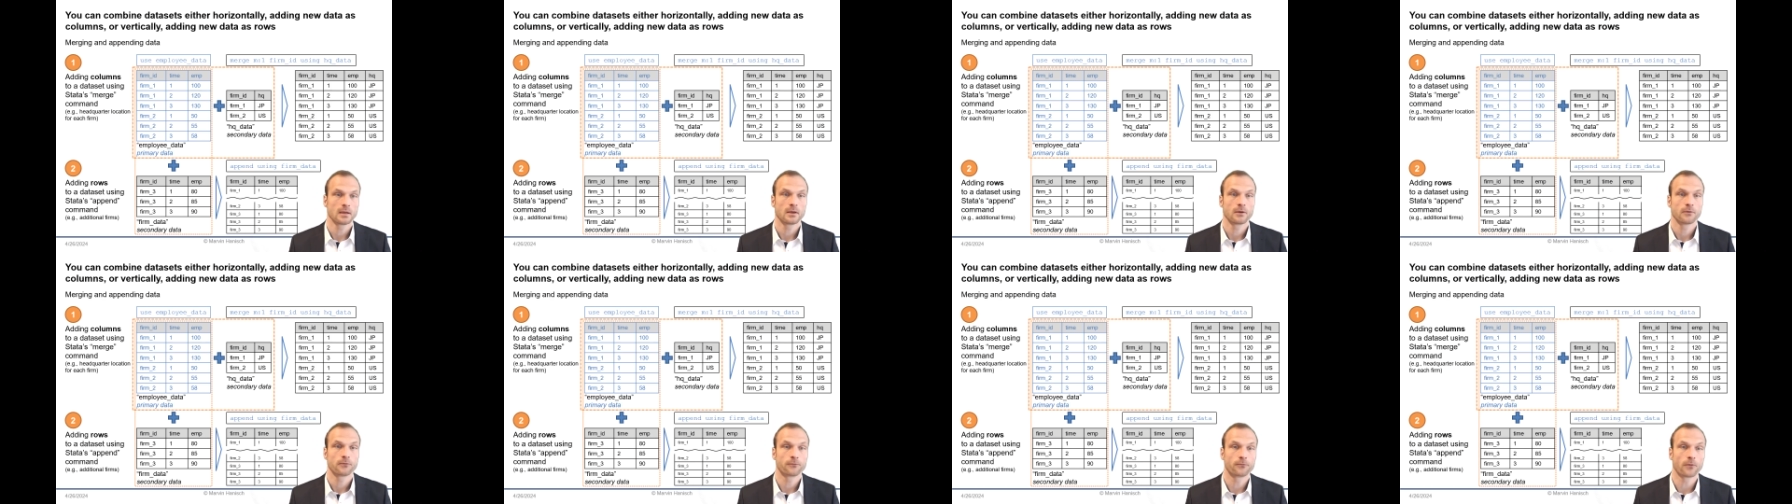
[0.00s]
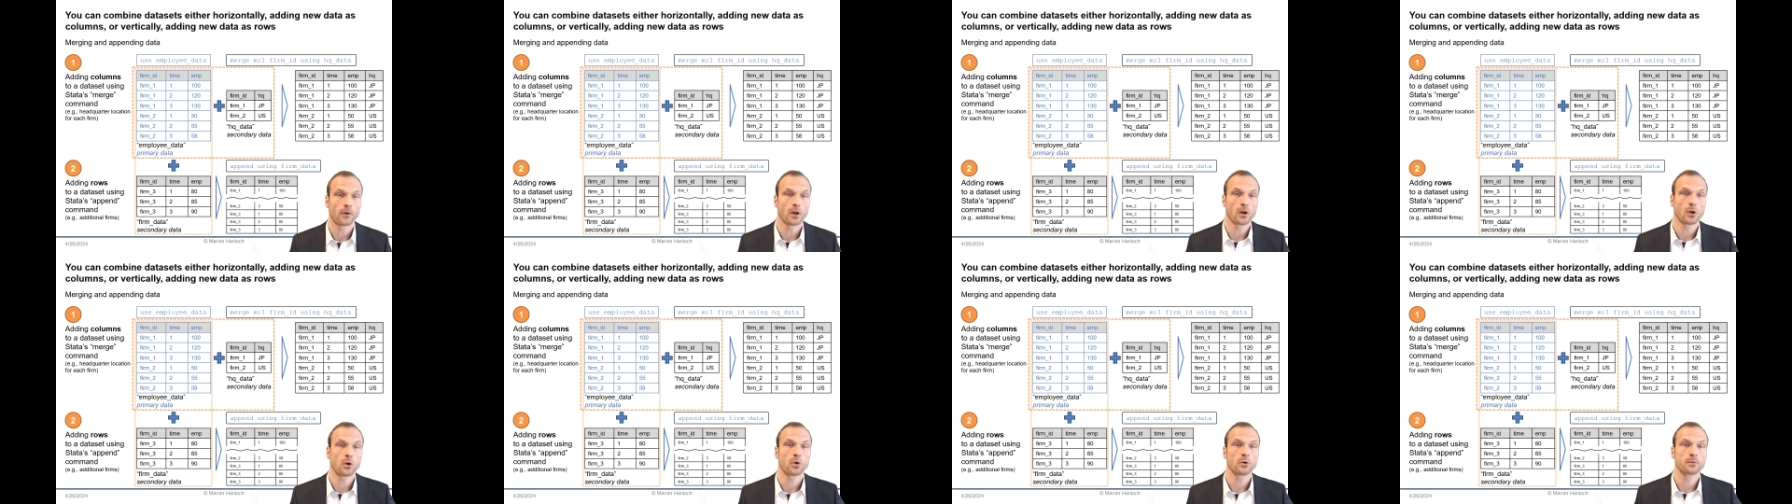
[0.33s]

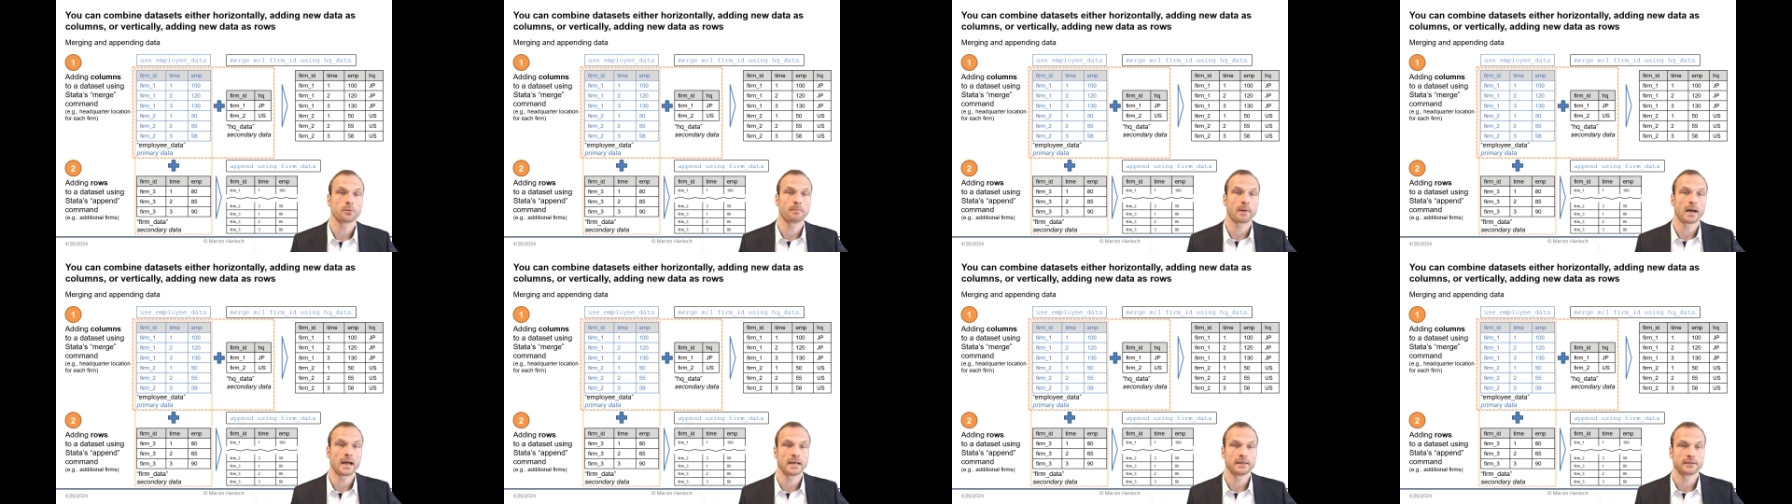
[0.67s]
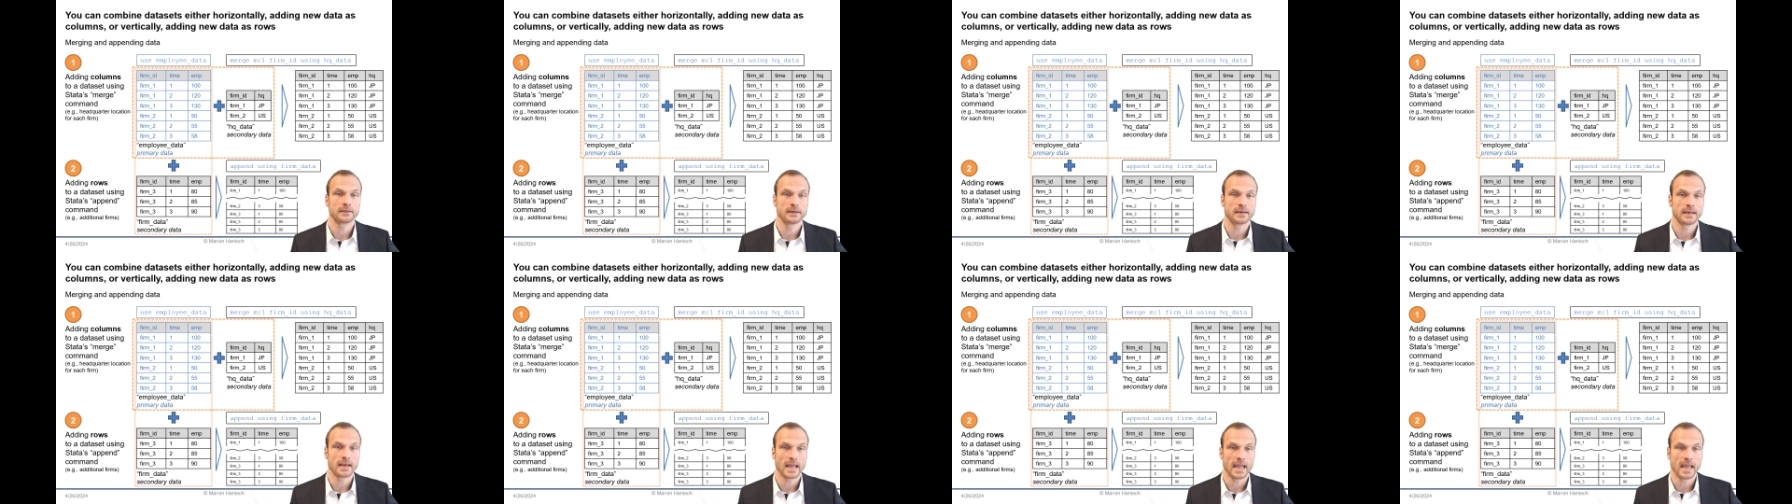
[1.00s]
followed by
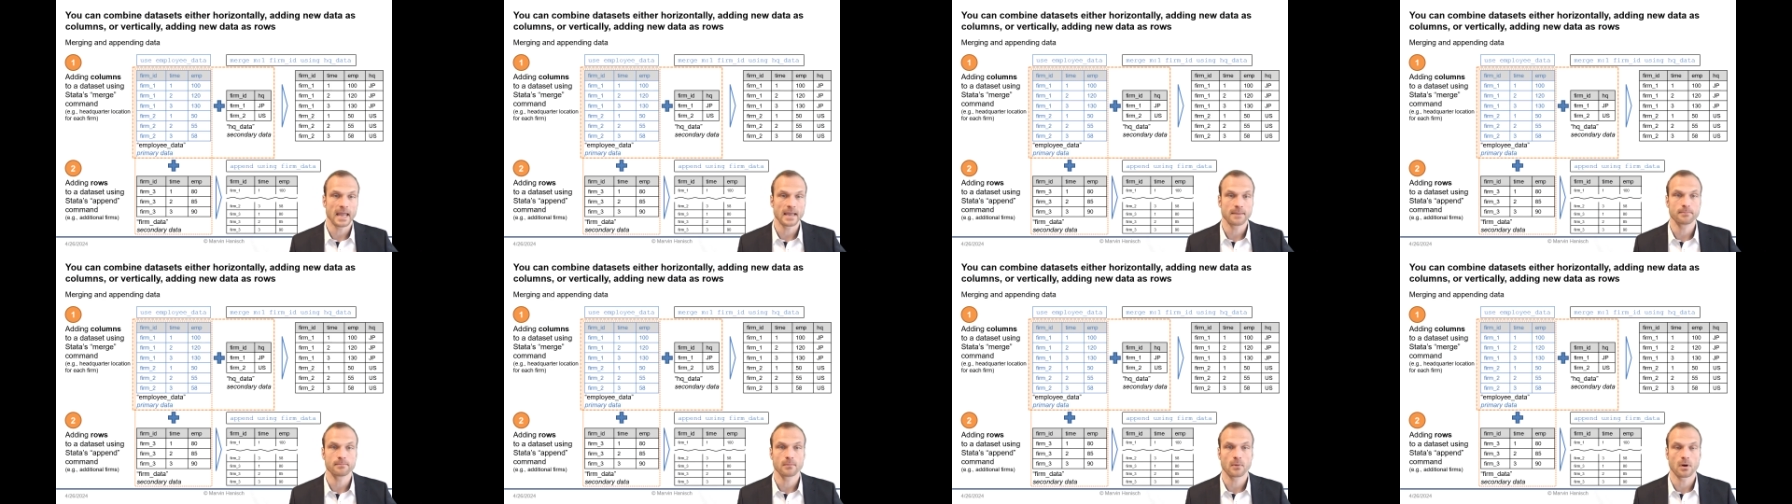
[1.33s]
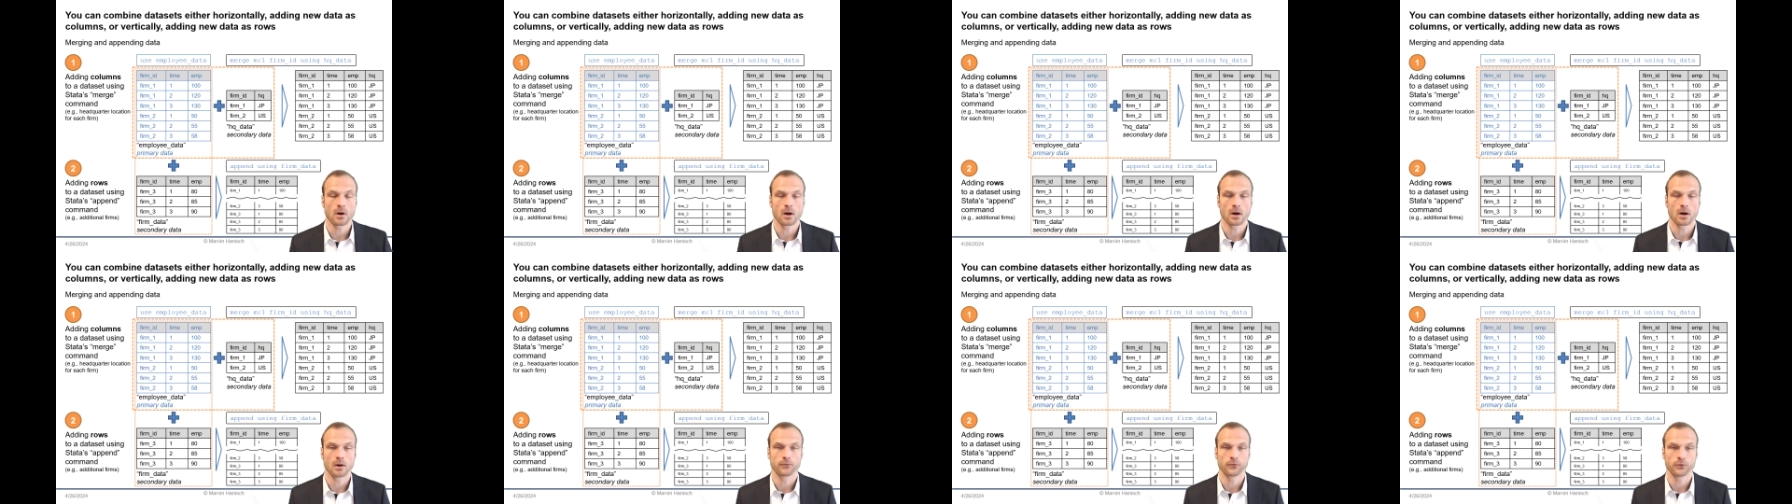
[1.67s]
the name
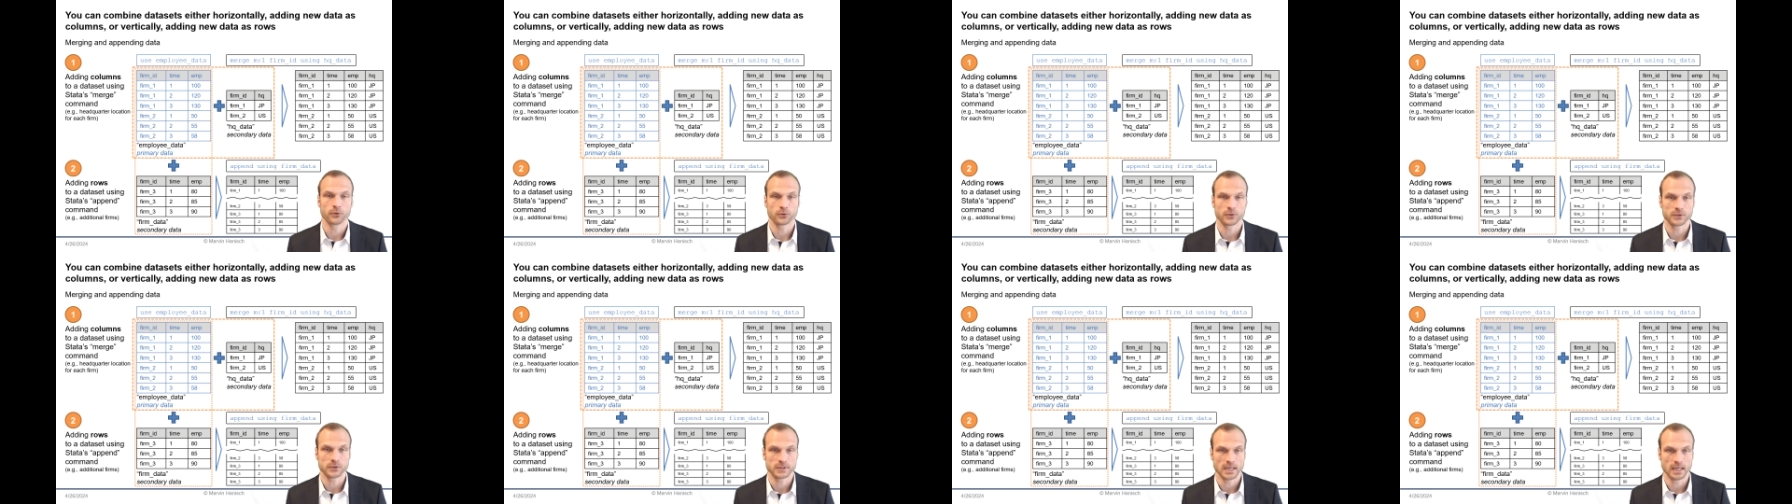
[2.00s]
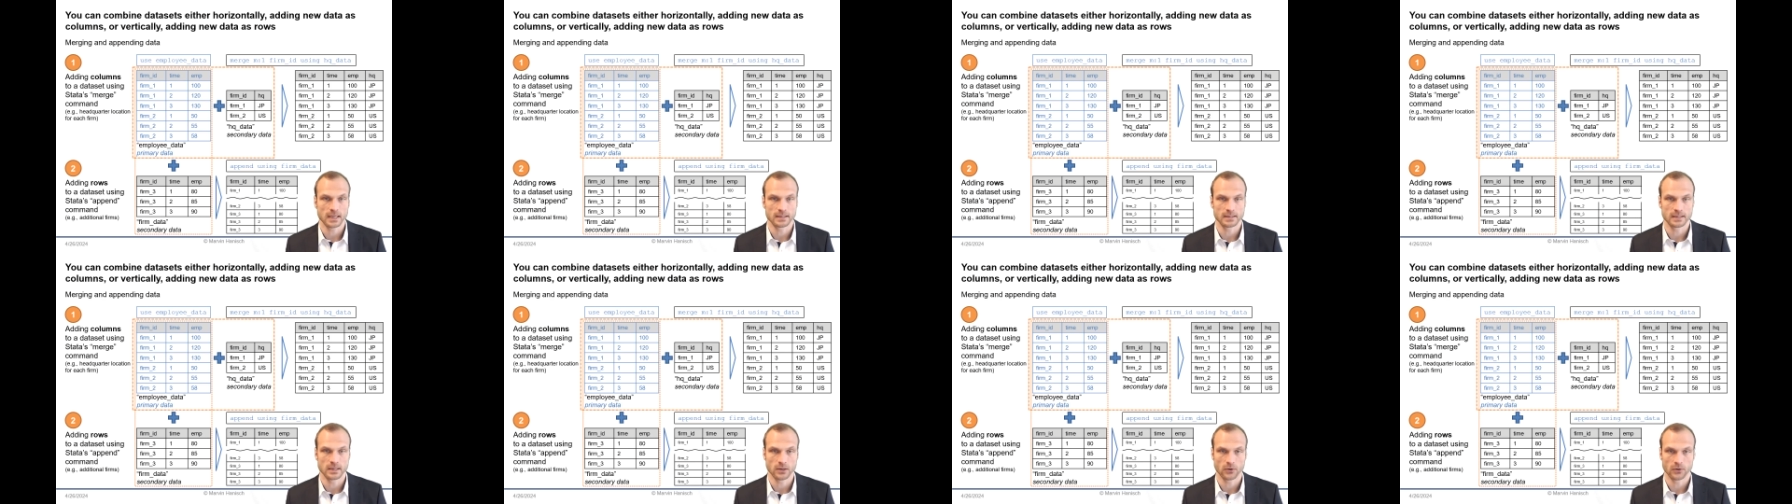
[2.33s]
of your
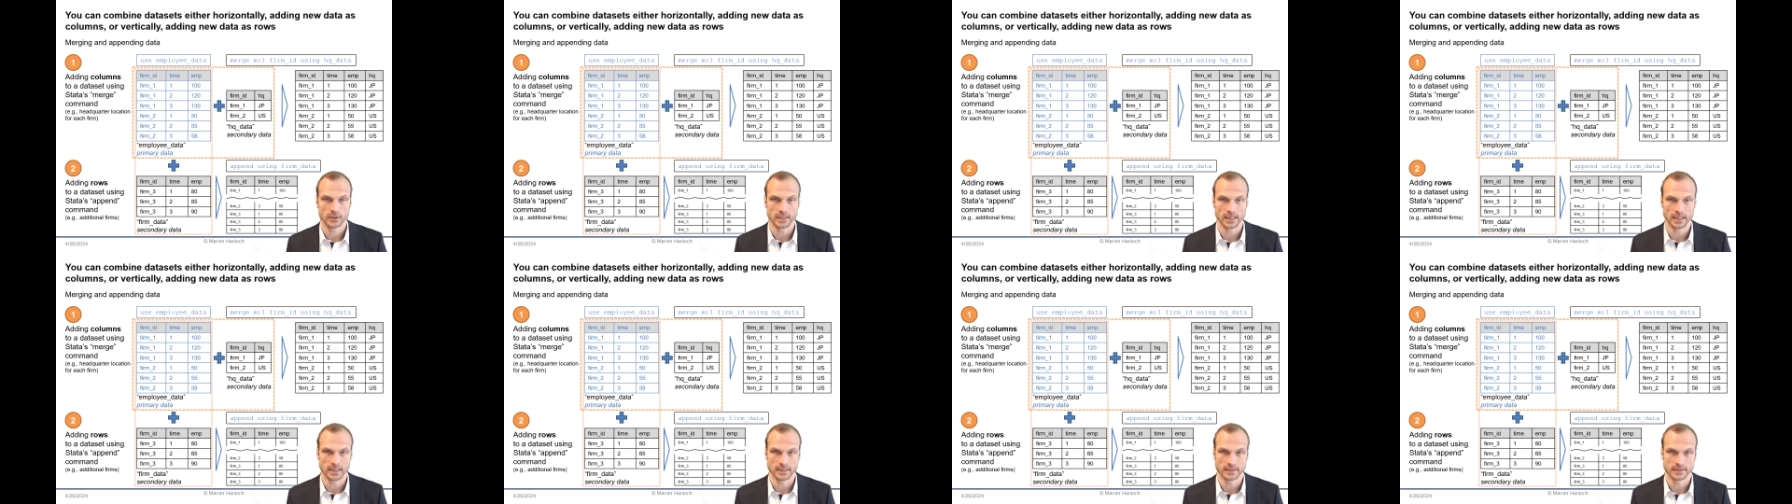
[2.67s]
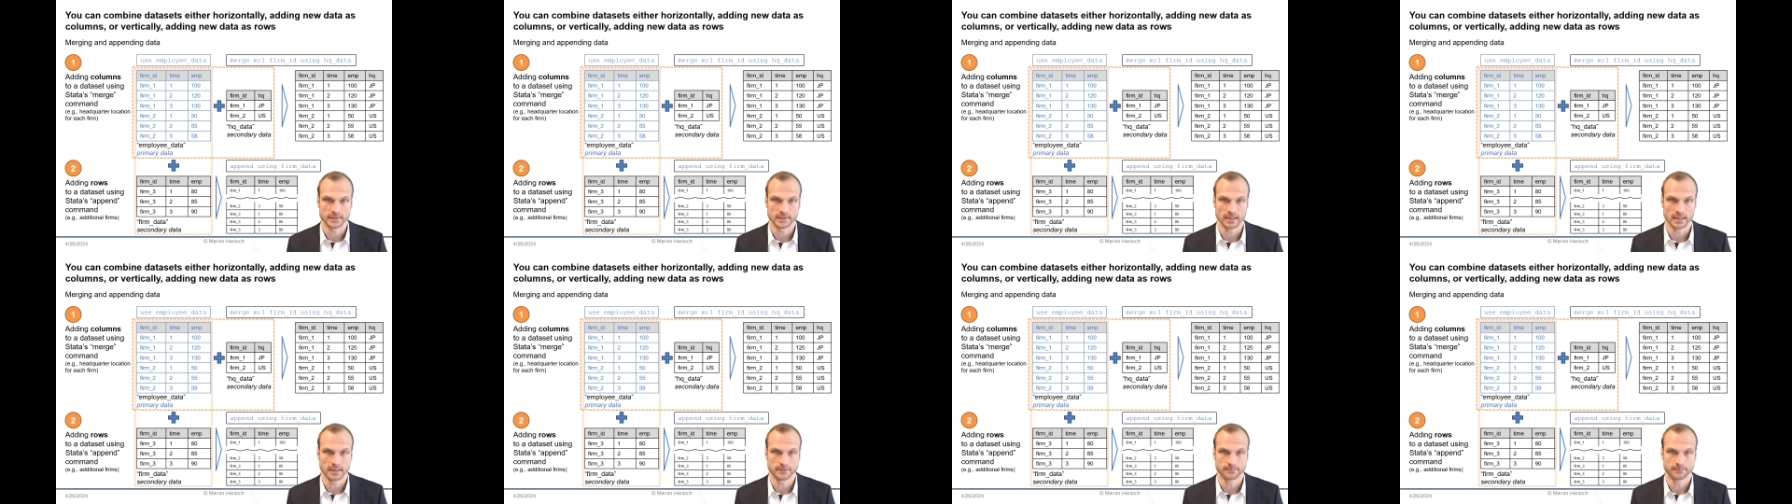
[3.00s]
secondary data
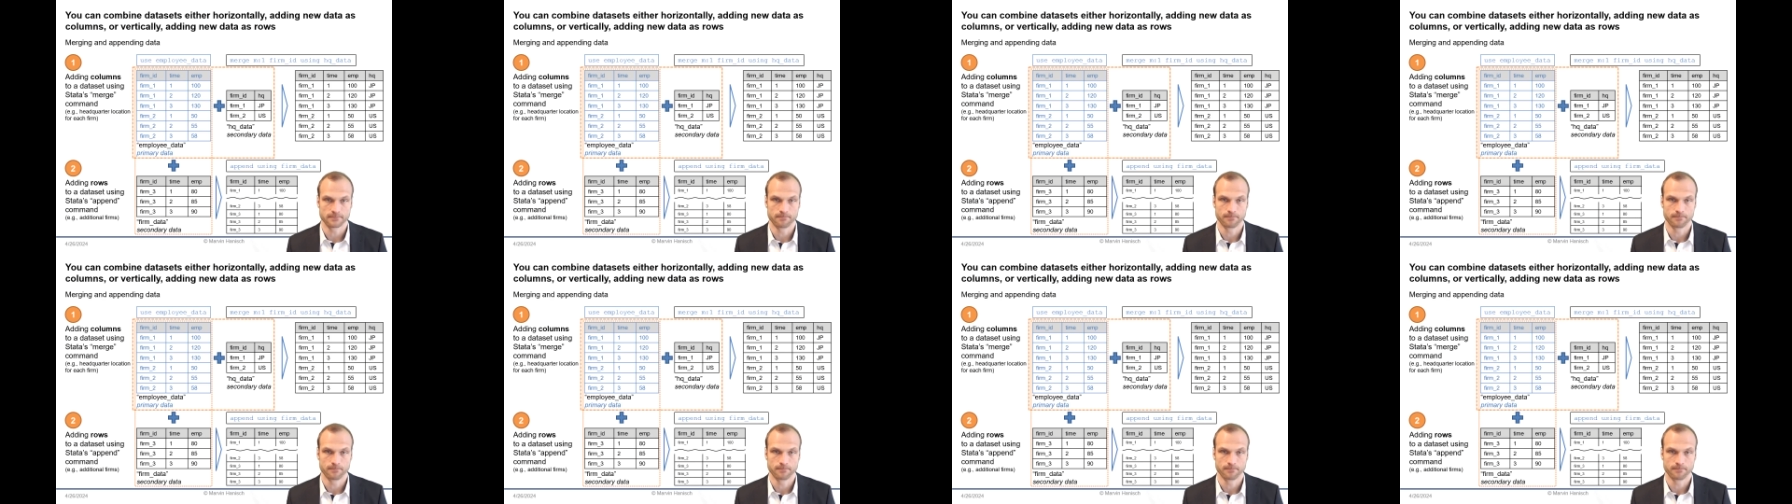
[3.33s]
set.